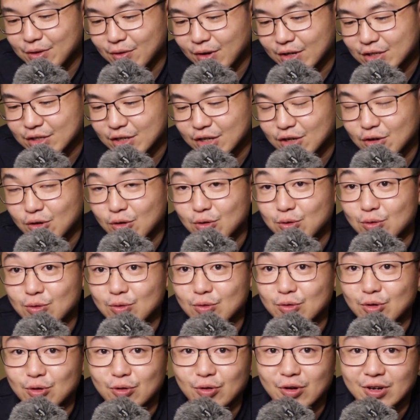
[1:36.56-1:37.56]
to actually go
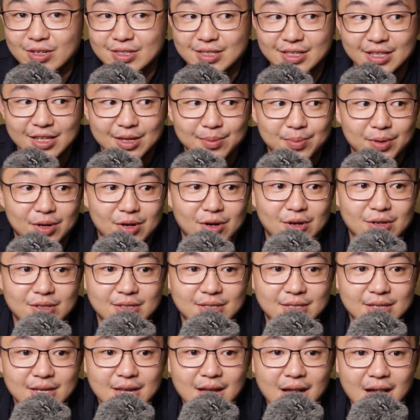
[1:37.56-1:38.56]
to New York City,
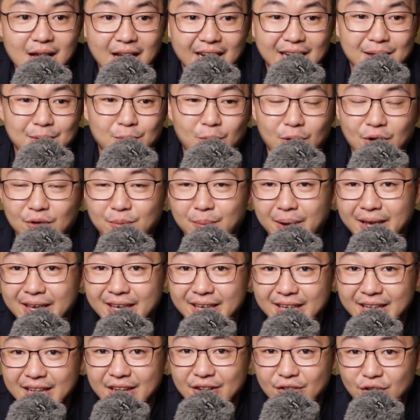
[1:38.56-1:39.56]
because I think one of my
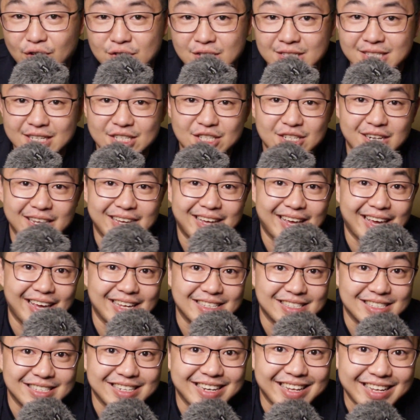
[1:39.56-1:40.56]
heroes is actually
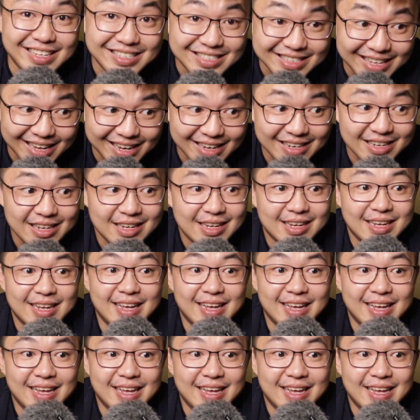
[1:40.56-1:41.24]
Casey Neistat.